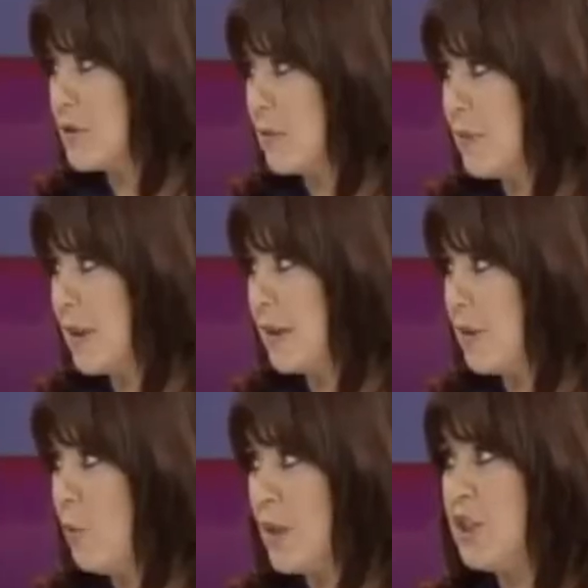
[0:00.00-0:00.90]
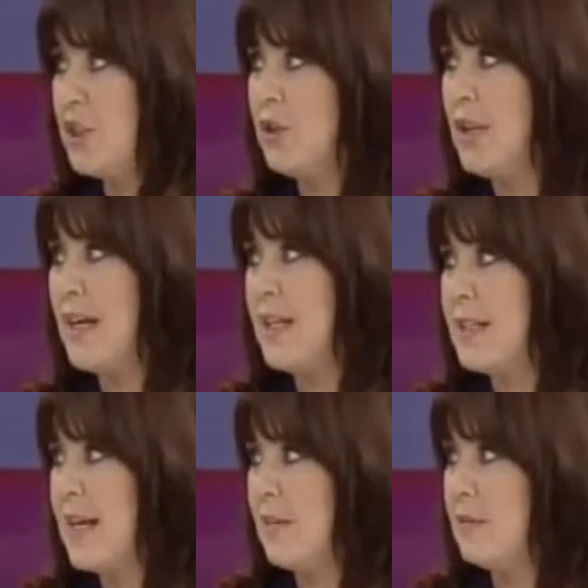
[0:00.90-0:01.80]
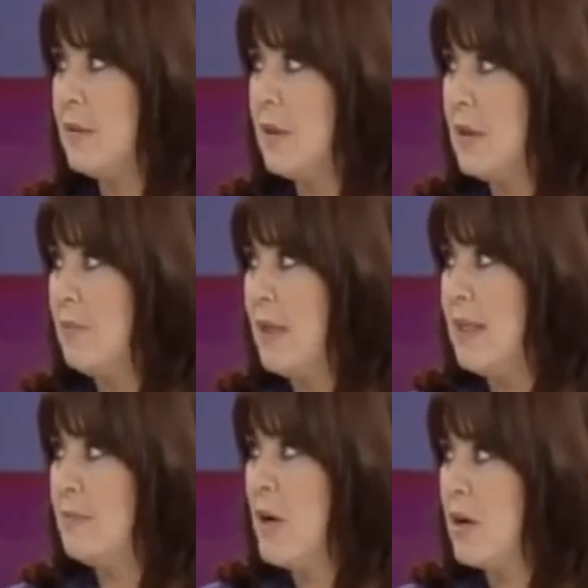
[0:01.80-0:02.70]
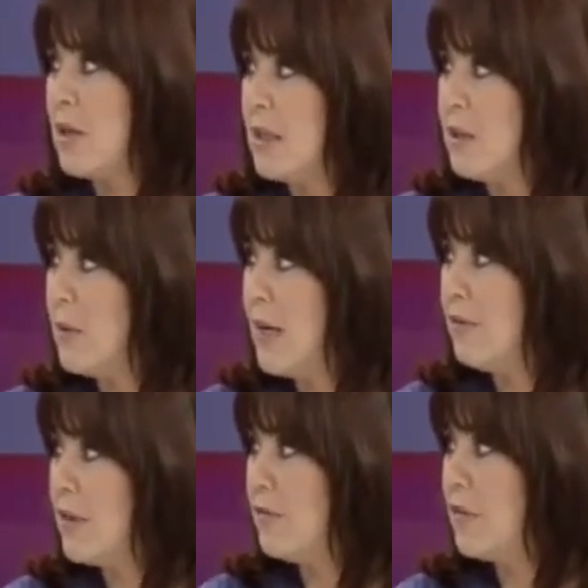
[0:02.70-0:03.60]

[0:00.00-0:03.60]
on something when she could get it down Mickey's Market or whatever.